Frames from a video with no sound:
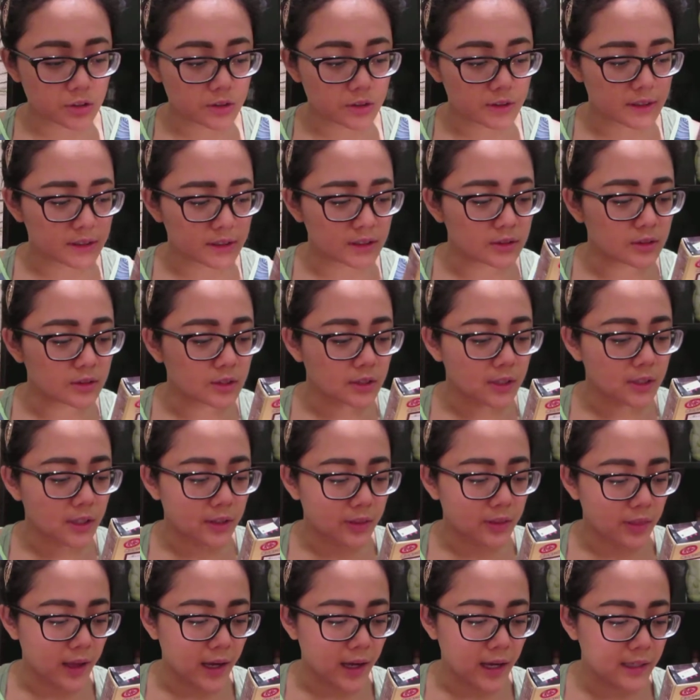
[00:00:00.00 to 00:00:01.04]
did look
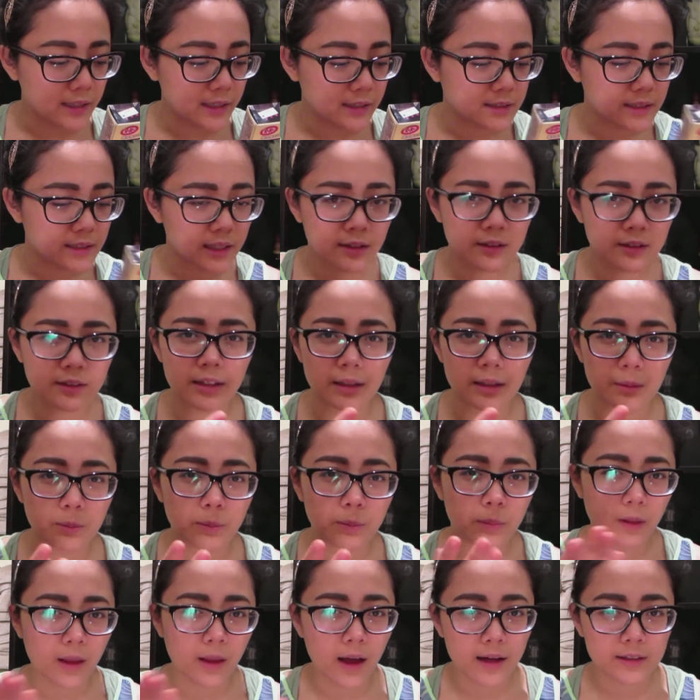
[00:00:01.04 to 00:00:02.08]
like that. It's kind of like
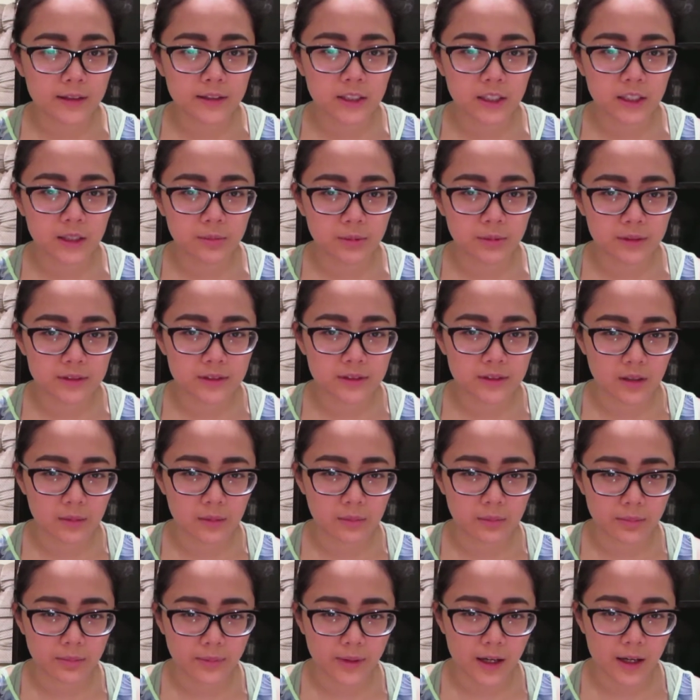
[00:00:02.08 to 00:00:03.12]
black tea, but it's
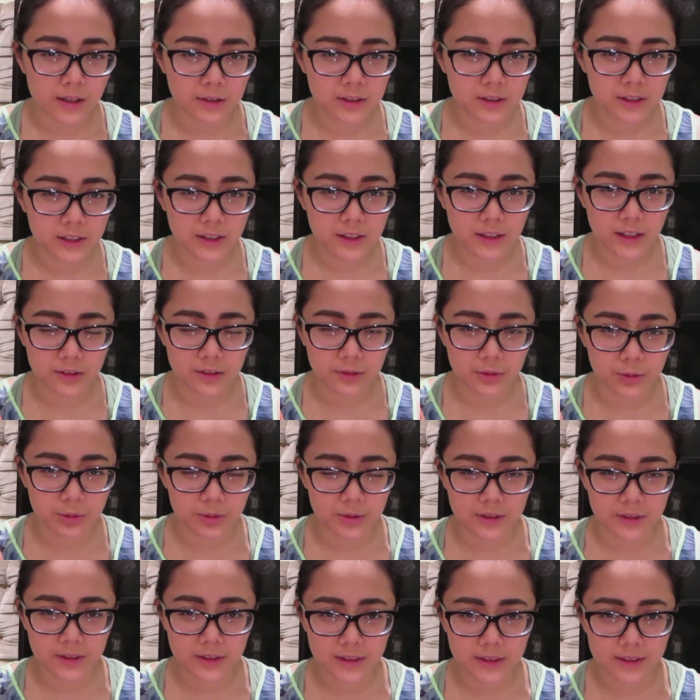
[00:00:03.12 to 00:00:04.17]
not black tea. I don't know
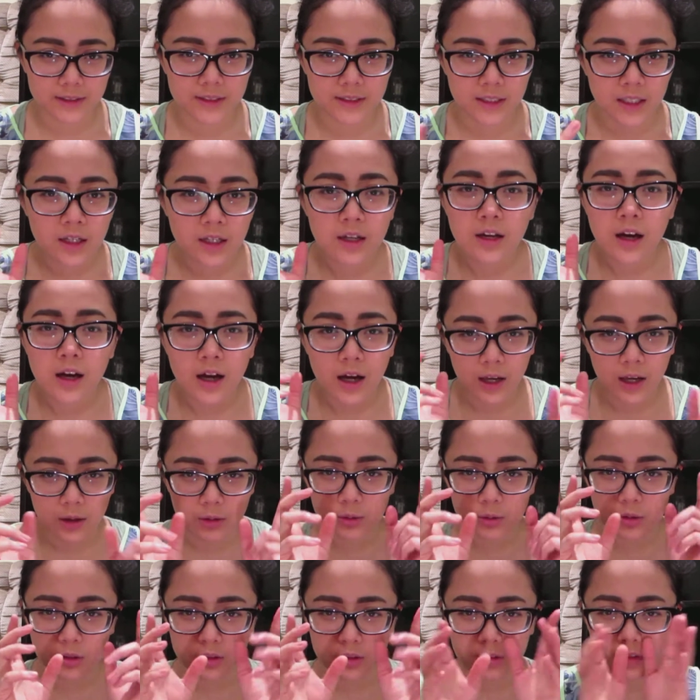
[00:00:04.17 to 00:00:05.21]
what it is. I
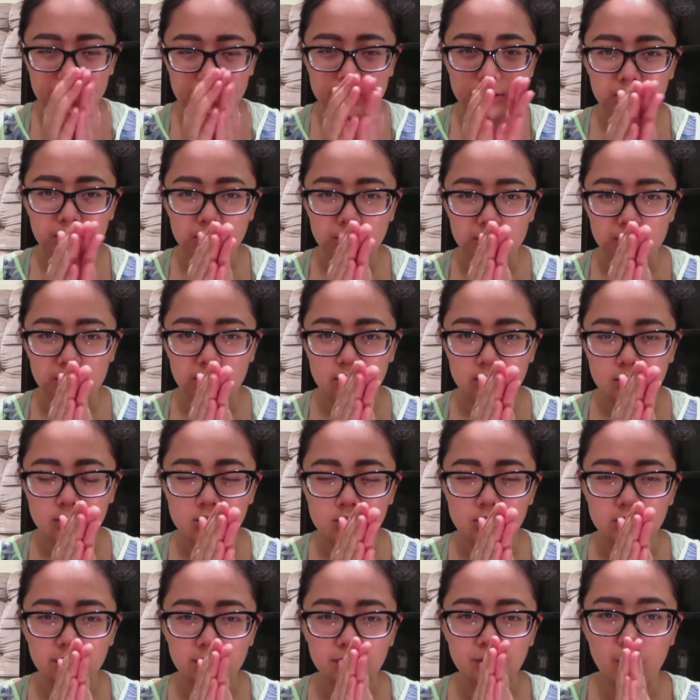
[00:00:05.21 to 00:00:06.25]
will insert a
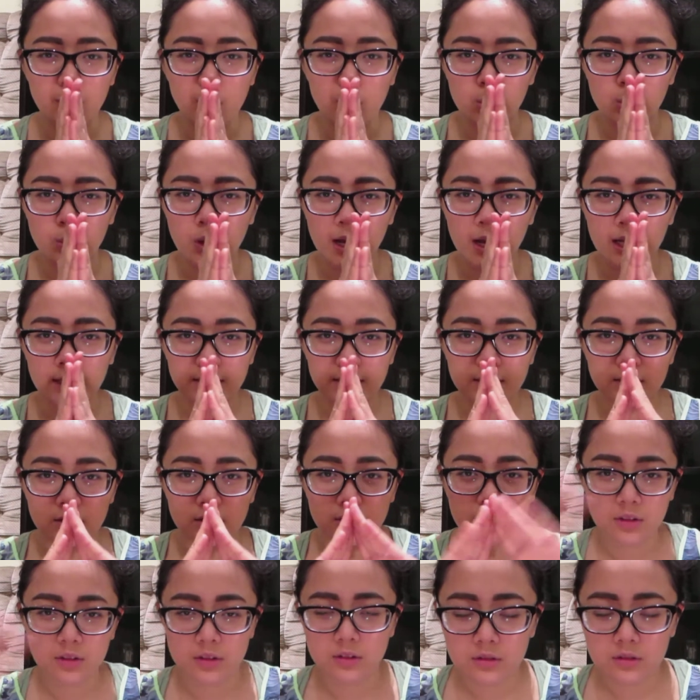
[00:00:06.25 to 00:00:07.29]
little info right
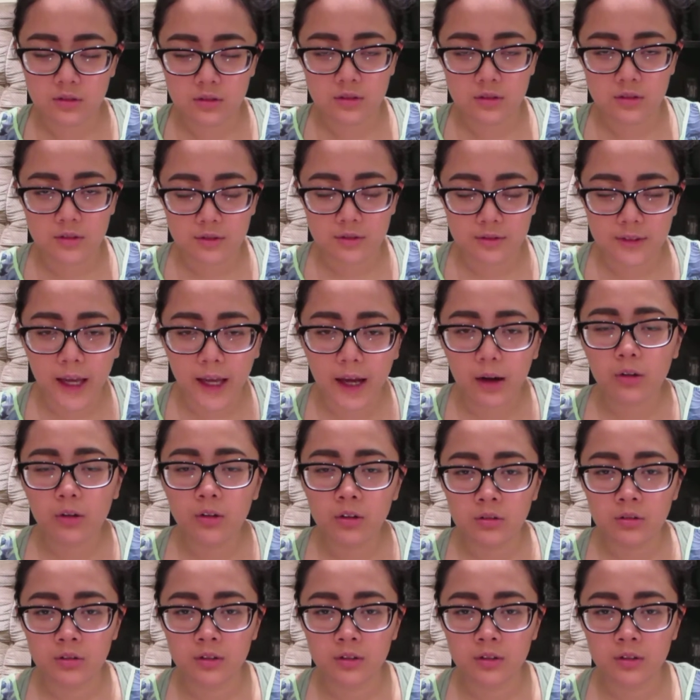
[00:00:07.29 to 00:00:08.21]
now.